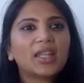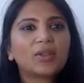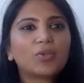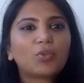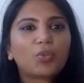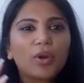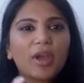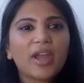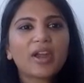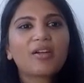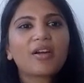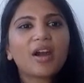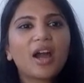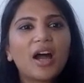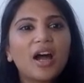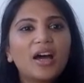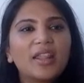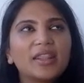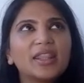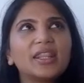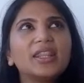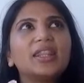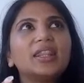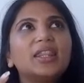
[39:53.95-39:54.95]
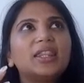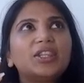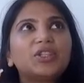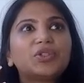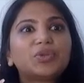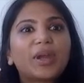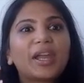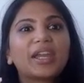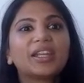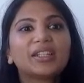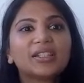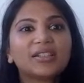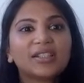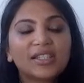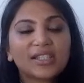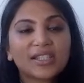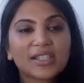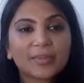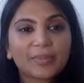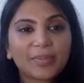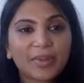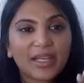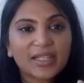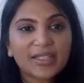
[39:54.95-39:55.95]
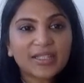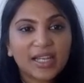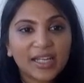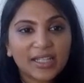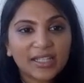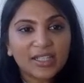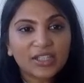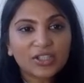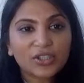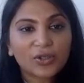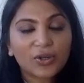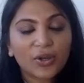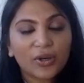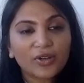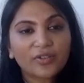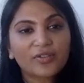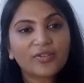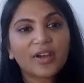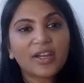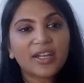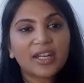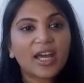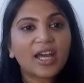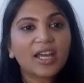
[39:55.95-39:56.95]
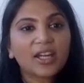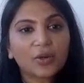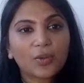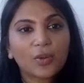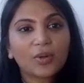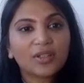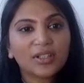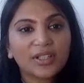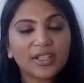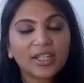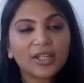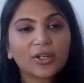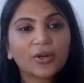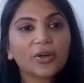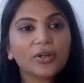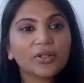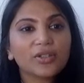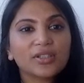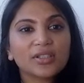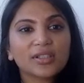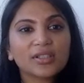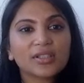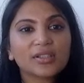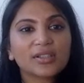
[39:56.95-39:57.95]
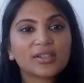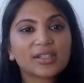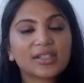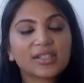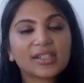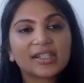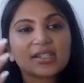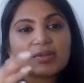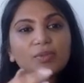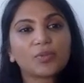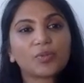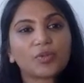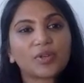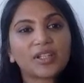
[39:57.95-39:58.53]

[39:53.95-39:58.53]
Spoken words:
where Treiner is the place I need to go to find high quality coaches.